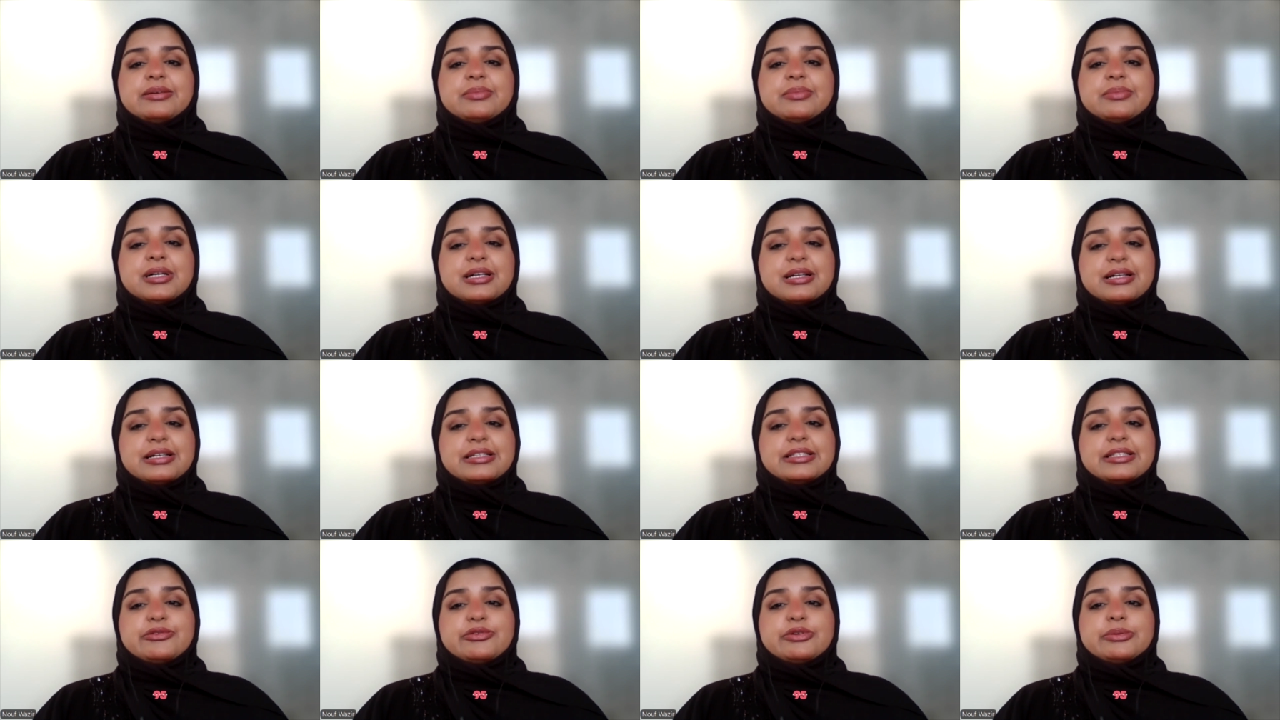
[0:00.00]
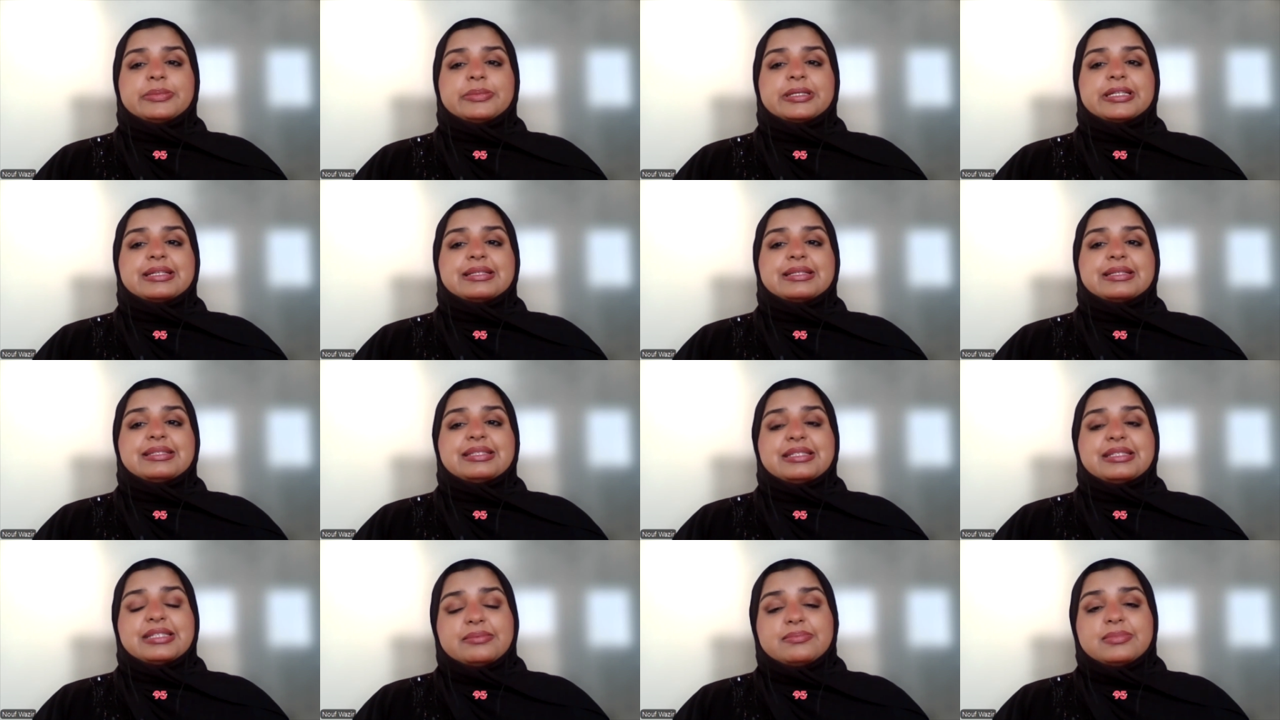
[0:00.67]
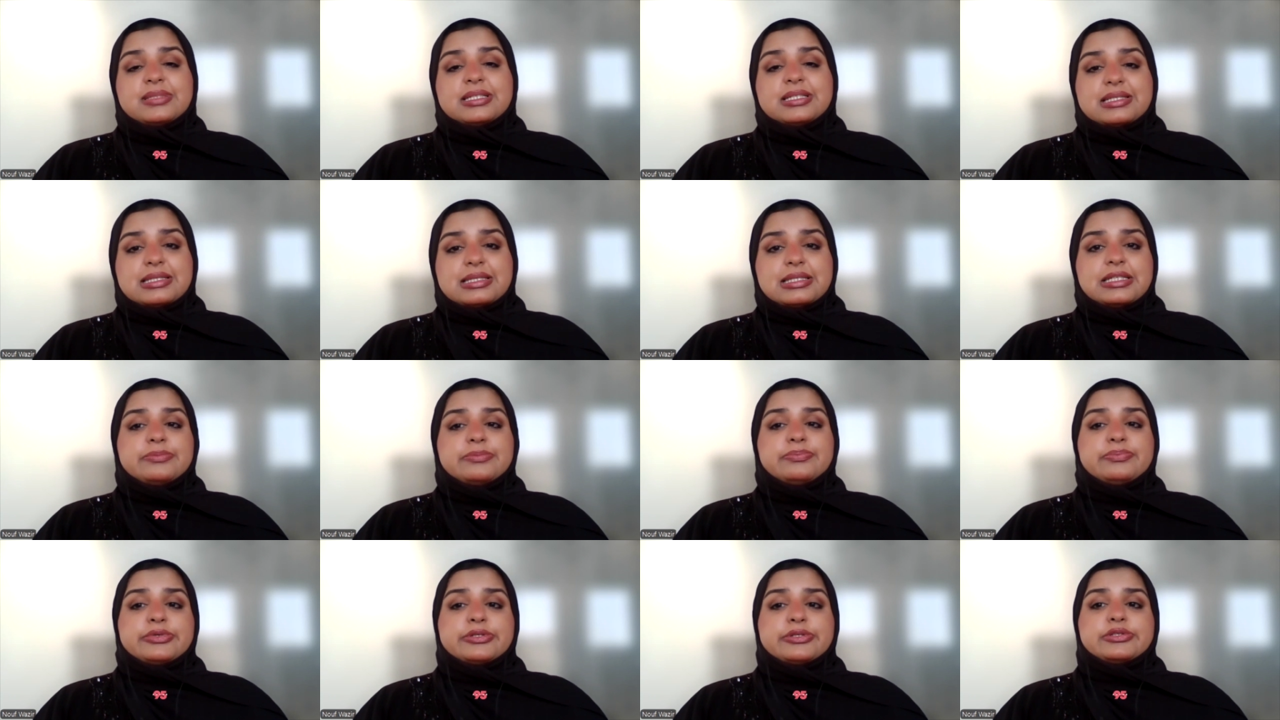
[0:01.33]
Emirati women can
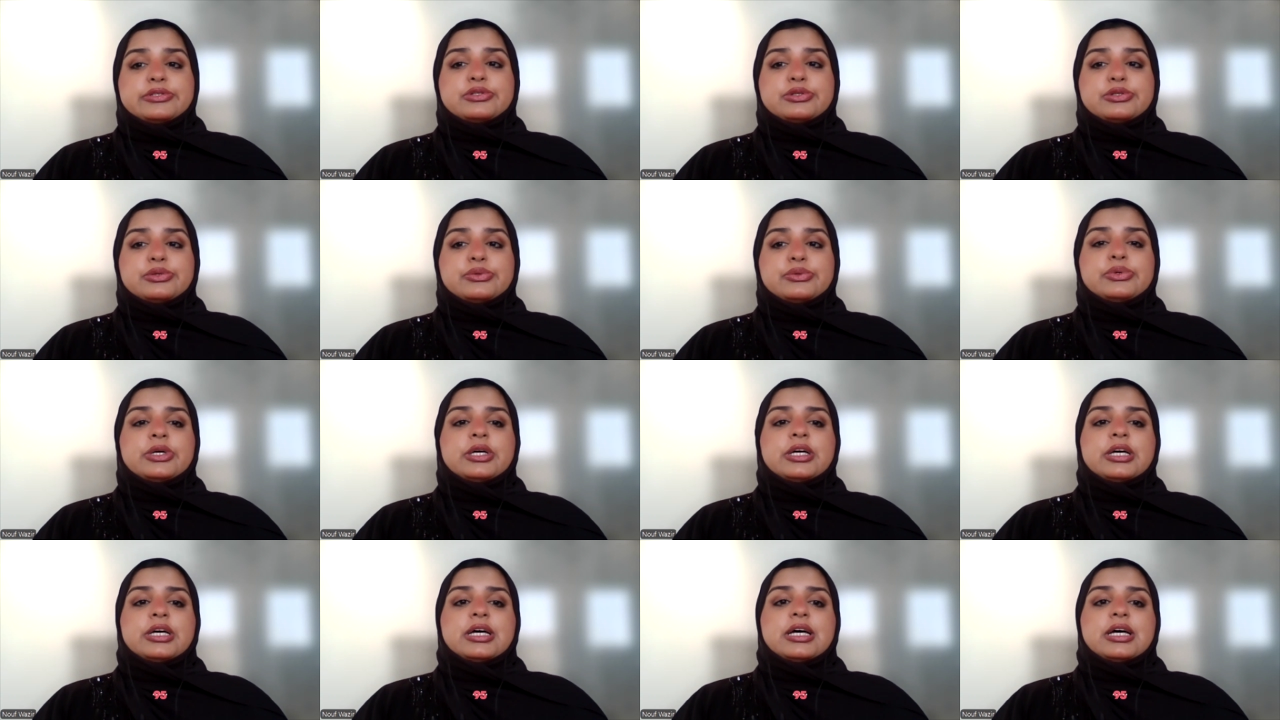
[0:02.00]
seamlessly pursue